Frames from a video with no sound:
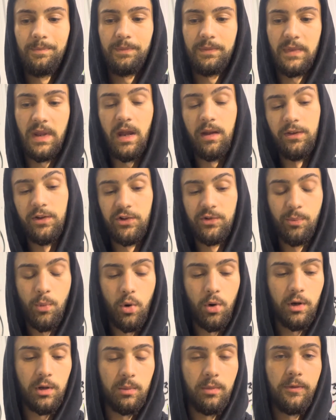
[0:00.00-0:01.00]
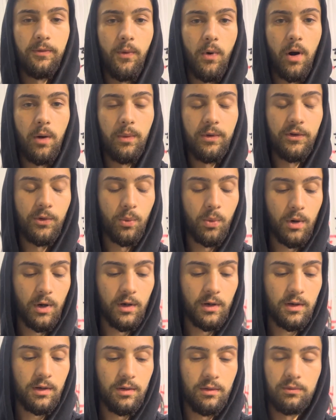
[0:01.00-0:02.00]
and this morning before I went to
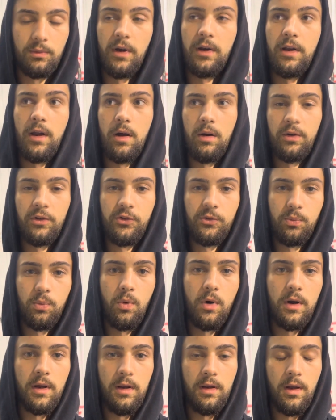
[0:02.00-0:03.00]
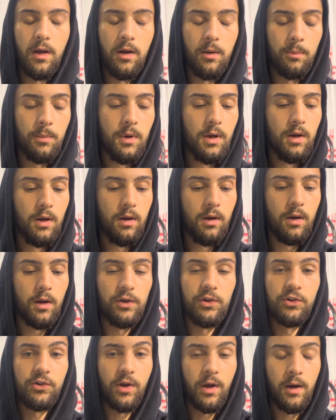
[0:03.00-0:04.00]
work, right now it's 1 a.m. I
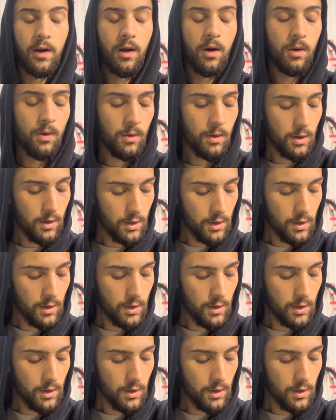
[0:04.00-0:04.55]
just got out.